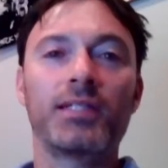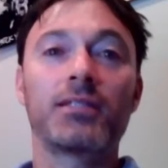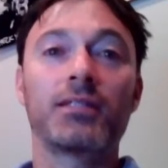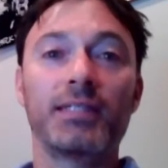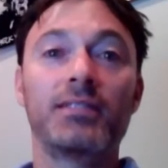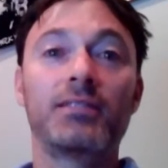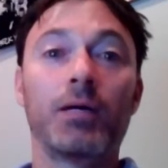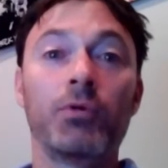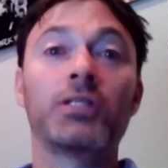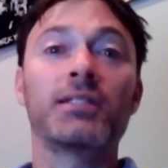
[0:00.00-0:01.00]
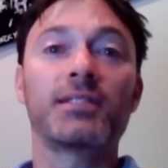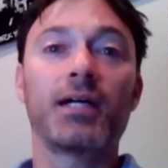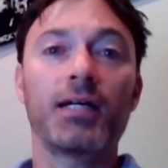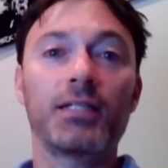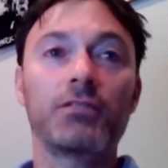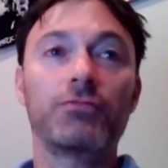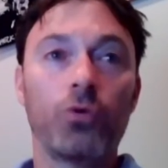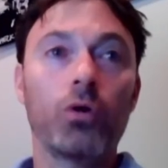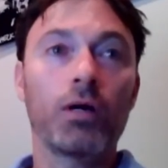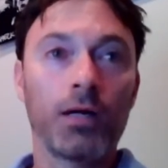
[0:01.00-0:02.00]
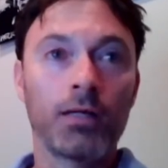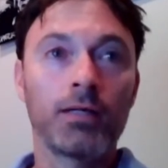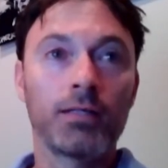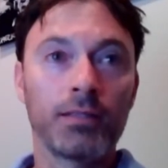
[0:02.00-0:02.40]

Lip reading: recently doubled in size to 4.